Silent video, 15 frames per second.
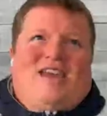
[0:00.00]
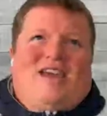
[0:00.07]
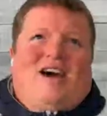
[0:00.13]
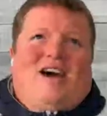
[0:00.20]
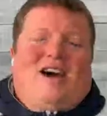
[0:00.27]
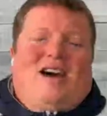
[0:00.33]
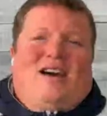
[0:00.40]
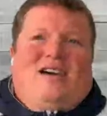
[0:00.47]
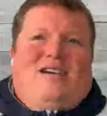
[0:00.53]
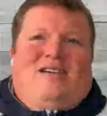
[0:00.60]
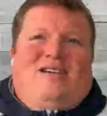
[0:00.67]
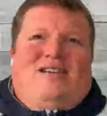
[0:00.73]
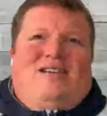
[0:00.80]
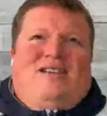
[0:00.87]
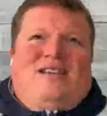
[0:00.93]
Uh,
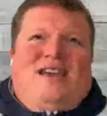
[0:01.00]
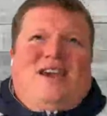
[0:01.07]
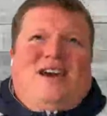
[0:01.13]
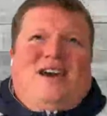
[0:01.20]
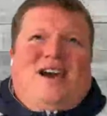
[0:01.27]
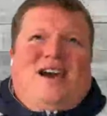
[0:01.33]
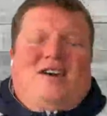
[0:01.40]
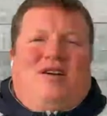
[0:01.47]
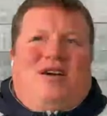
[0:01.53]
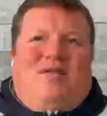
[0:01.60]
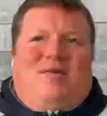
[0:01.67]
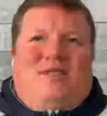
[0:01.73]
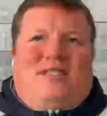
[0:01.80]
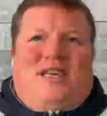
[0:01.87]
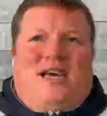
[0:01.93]
yeah, I, I
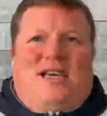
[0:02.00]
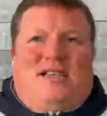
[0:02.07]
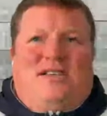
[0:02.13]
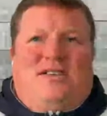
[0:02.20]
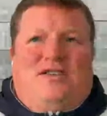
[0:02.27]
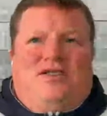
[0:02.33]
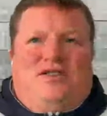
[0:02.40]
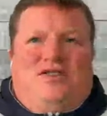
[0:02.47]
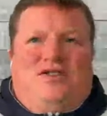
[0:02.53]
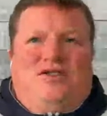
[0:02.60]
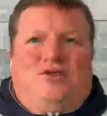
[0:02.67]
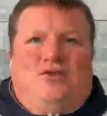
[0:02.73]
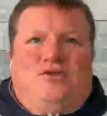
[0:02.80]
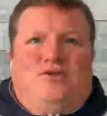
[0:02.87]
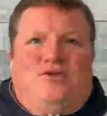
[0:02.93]
would tend
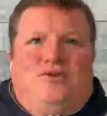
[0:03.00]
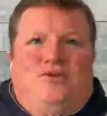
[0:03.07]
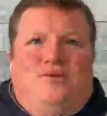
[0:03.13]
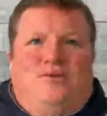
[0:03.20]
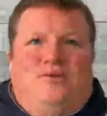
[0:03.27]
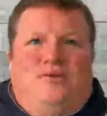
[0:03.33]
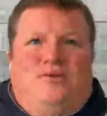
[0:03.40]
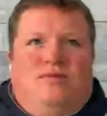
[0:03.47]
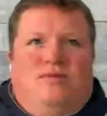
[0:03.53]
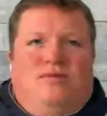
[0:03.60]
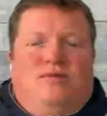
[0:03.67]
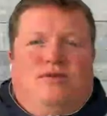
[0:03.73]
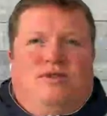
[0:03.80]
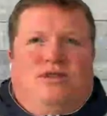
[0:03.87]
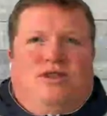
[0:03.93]
to
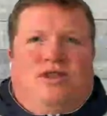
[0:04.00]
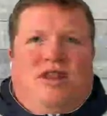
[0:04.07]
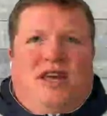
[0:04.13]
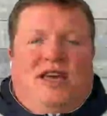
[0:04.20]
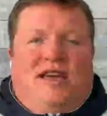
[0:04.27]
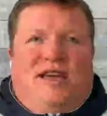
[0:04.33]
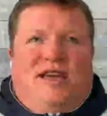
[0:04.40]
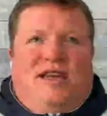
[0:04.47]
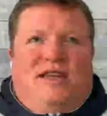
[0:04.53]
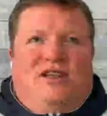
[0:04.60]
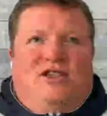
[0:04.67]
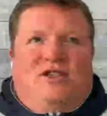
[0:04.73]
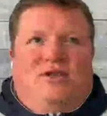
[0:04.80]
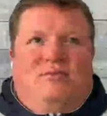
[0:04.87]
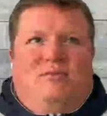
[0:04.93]
think it
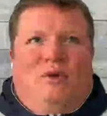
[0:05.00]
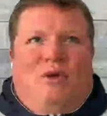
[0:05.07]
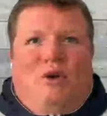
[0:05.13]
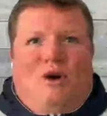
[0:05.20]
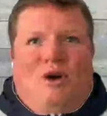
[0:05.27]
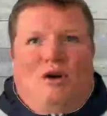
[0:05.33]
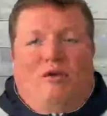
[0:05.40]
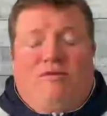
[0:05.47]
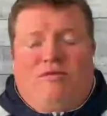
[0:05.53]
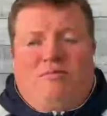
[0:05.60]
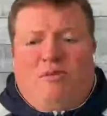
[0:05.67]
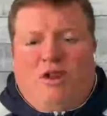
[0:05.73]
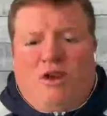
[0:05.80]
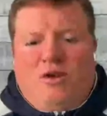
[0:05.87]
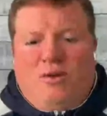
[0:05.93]
is more
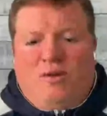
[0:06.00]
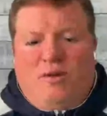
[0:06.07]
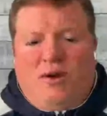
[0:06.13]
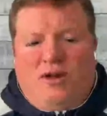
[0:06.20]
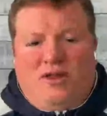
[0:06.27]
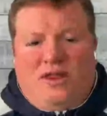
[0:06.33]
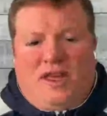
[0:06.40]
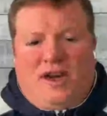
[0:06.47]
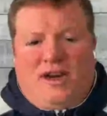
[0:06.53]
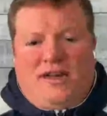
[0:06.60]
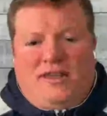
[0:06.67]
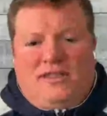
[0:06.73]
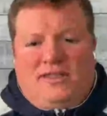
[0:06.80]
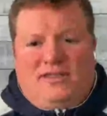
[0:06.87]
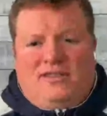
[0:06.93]
overblown than it
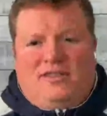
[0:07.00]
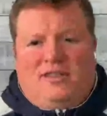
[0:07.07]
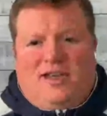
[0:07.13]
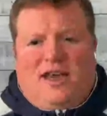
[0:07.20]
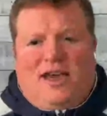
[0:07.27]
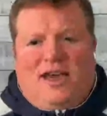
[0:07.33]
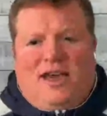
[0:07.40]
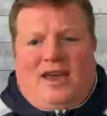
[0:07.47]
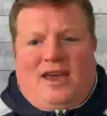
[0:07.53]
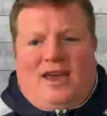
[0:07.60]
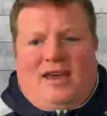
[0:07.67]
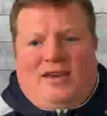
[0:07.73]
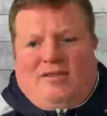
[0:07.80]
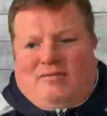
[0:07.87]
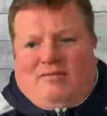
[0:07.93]
is
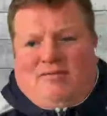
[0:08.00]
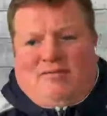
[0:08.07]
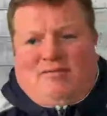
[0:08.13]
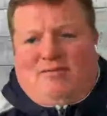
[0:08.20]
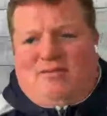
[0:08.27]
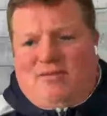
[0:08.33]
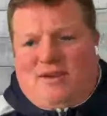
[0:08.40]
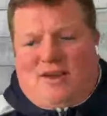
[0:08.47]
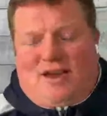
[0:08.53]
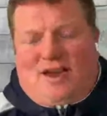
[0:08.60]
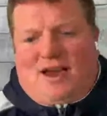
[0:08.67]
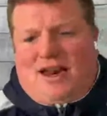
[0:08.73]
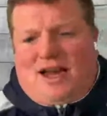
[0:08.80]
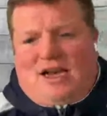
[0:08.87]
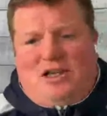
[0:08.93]
a
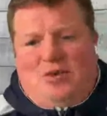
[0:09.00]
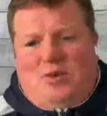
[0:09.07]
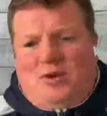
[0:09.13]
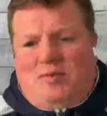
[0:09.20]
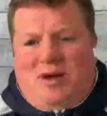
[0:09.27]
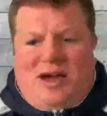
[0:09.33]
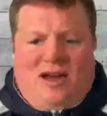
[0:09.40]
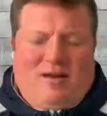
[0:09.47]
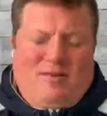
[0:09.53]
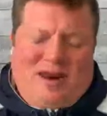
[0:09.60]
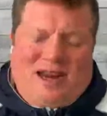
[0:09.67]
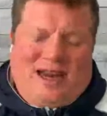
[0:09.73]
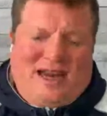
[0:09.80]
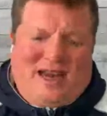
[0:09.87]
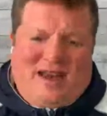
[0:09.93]
an actual impact. I mean,
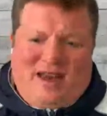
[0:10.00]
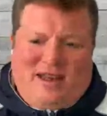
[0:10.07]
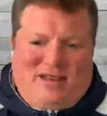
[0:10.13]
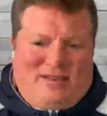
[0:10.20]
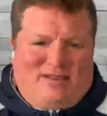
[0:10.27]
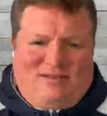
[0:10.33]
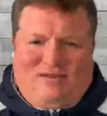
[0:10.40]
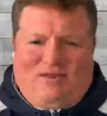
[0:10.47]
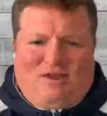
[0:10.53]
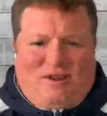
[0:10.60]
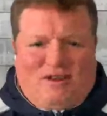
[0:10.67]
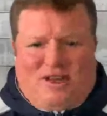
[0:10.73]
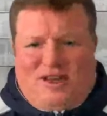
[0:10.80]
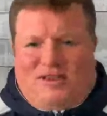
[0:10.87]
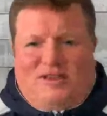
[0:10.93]
I get I,
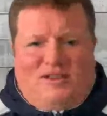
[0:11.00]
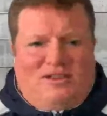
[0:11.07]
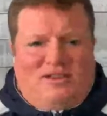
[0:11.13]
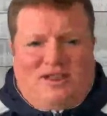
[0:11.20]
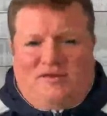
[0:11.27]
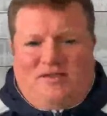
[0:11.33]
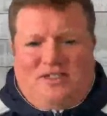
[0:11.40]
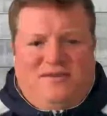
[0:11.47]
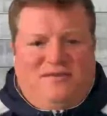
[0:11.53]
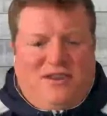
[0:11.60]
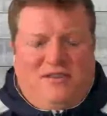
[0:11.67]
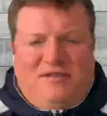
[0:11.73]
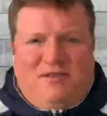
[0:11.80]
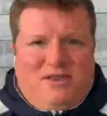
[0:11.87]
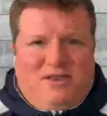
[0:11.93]
look like defensive
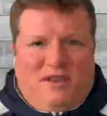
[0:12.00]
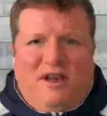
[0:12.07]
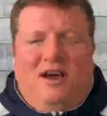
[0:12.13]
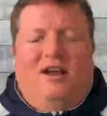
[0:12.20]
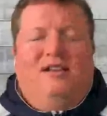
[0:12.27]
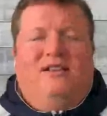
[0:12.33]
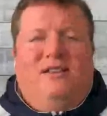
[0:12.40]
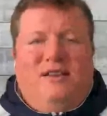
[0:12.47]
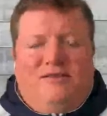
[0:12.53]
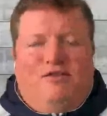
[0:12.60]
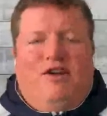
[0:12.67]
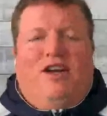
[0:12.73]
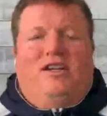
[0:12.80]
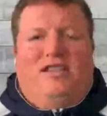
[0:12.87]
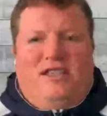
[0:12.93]
a
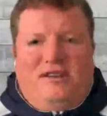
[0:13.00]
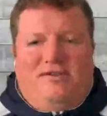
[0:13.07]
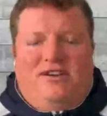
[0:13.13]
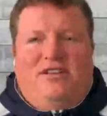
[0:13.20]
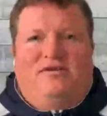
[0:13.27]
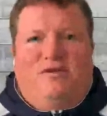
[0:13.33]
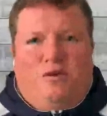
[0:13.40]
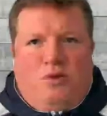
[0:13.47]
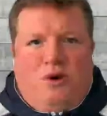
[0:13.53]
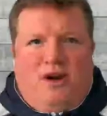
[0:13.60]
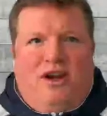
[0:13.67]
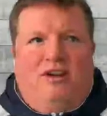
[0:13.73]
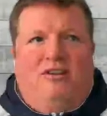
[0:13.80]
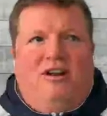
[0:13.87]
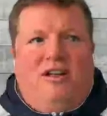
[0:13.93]
different defensive
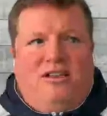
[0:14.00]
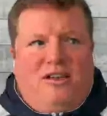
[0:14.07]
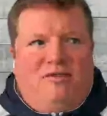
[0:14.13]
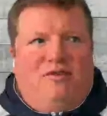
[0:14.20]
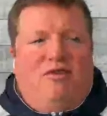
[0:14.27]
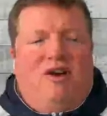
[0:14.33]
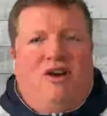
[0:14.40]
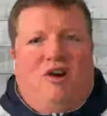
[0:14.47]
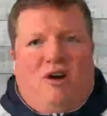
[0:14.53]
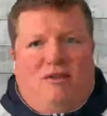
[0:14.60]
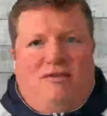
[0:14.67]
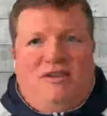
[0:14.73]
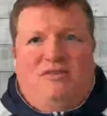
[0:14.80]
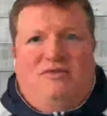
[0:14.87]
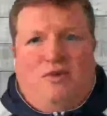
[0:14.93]
coordinator, a different
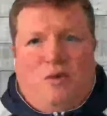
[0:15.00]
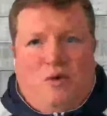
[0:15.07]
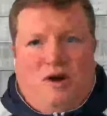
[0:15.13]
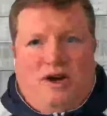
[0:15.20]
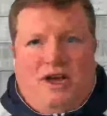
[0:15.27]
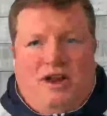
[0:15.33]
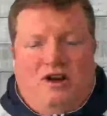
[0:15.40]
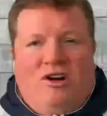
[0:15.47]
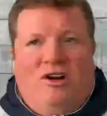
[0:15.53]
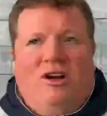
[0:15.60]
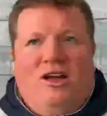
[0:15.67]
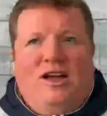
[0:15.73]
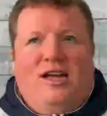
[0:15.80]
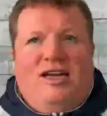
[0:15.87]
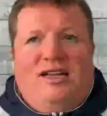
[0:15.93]
offensive coordinator
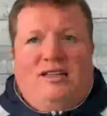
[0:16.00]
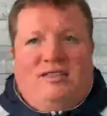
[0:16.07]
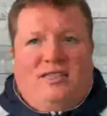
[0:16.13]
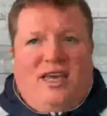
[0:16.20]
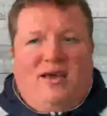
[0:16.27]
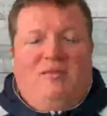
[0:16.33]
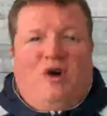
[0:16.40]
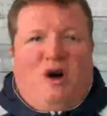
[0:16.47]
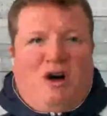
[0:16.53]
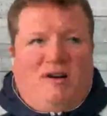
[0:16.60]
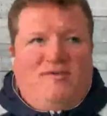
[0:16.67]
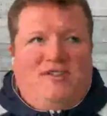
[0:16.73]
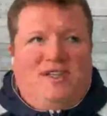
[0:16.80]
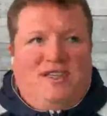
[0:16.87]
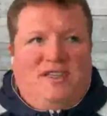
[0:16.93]
in the same
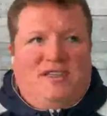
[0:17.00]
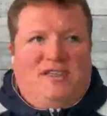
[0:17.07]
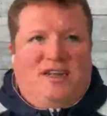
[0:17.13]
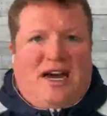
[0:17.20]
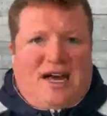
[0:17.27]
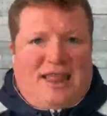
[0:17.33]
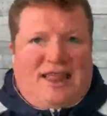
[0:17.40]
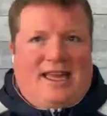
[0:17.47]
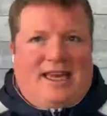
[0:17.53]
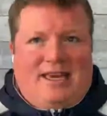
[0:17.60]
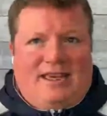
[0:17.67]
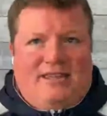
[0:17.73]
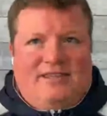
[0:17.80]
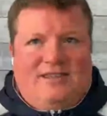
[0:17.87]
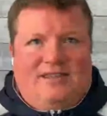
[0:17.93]
offseason, I think
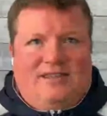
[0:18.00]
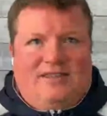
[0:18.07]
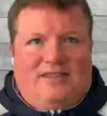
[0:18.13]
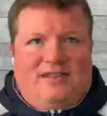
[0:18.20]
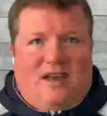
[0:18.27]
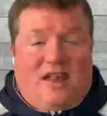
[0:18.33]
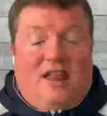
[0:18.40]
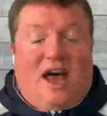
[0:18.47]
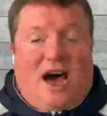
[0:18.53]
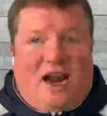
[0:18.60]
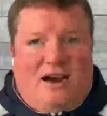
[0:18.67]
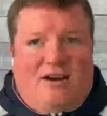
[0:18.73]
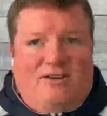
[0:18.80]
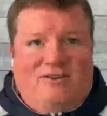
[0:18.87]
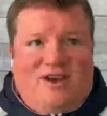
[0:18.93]
is a lot,
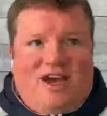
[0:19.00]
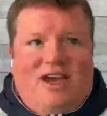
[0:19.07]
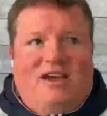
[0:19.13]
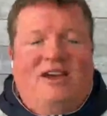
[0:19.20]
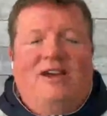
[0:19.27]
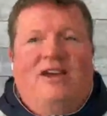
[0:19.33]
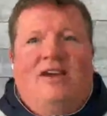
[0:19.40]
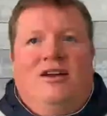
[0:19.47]
okay?